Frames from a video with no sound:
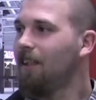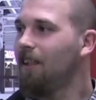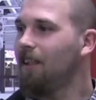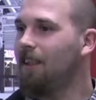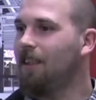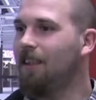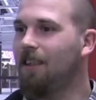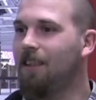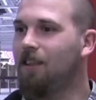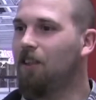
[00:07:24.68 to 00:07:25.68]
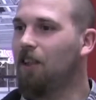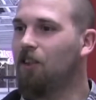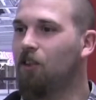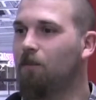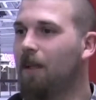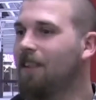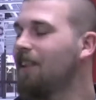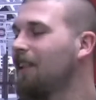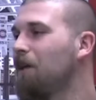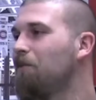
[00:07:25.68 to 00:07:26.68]
He just makes
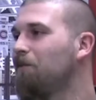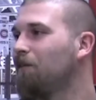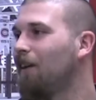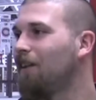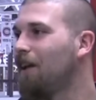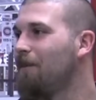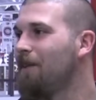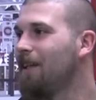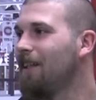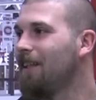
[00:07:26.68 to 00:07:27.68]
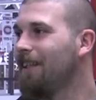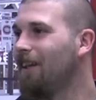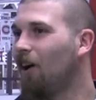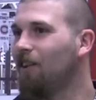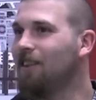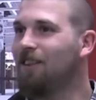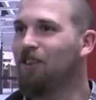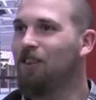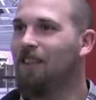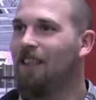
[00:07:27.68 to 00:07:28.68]
the game fun. I mean, all
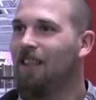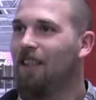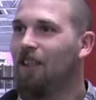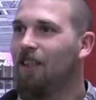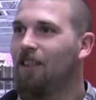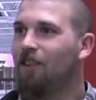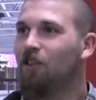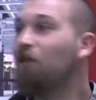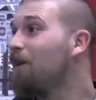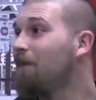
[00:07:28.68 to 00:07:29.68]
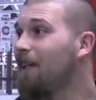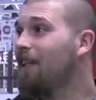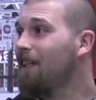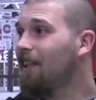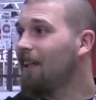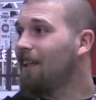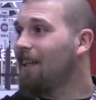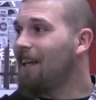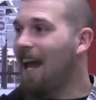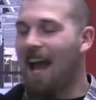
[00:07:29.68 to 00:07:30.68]
his screaming
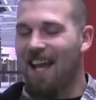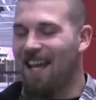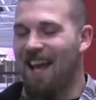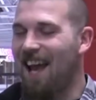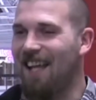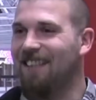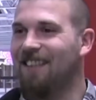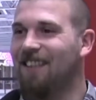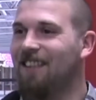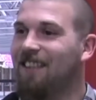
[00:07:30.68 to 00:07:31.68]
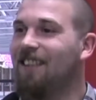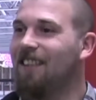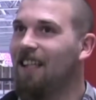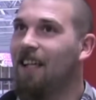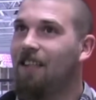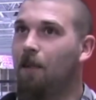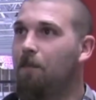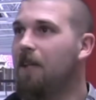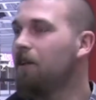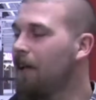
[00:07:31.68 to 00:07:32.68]
and his
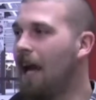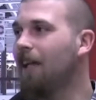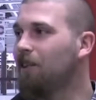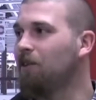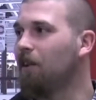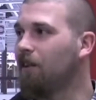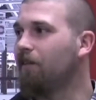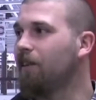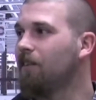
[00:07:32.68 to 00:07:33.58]
demeanor and attitude on the field.